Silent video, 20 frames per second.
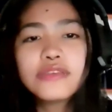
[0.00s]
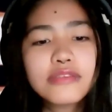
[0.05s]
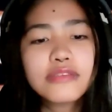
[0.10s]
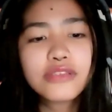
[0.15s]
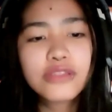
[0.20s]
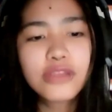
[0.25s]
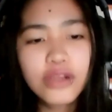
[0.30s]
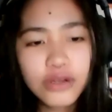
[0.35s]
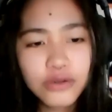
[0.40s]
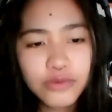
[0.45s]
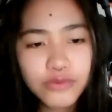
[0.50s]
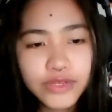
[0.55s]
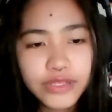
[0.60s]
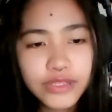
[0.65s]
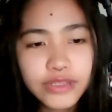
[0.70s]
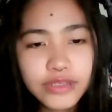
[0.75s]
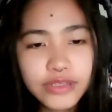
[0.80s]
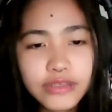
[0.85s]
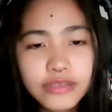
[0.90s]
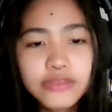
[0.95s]
Start
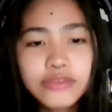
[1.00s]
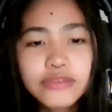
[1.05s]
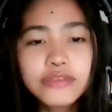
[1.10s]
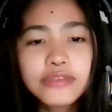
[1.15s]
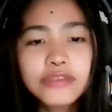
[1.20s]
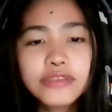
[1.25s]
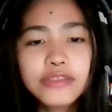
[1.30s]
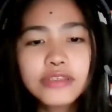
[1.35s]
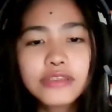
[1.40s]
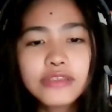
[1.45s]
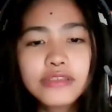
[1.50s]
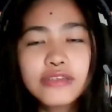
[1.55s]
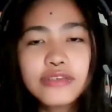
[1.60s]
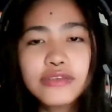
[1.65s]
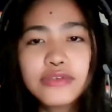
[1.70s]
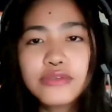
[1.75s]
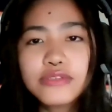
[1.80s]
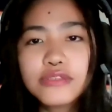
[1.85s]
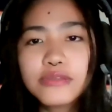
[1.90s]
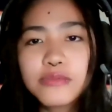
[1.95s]
reading Kennedy
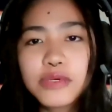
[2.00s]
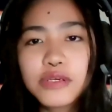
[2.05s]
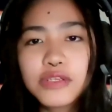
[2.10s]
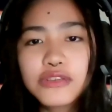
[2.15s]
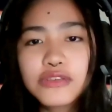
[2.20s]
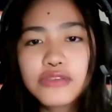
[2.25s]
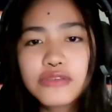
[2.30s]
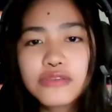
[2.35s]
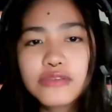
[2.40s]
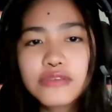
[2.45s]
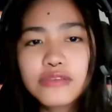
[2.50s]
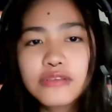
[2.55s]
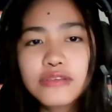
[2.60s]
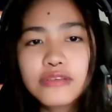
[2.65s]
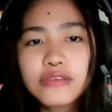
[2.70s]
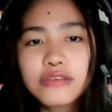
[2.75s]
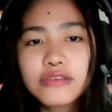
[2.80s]
U.S. Marshall